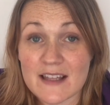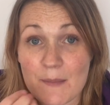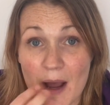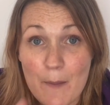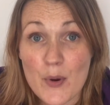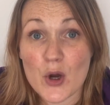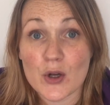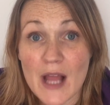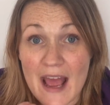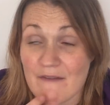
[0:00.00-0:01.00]
so they might put
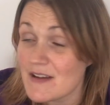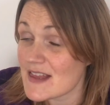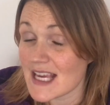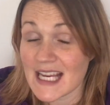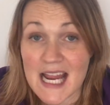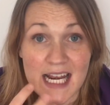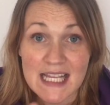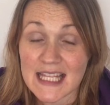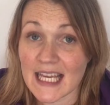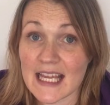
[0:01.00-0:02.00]
everything and
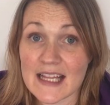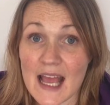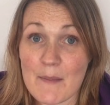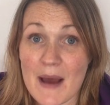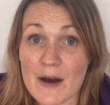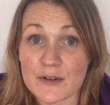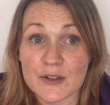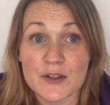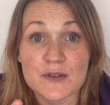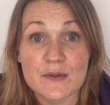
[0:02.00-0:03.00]
anything in their mouth
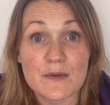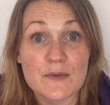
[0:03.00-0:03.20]
because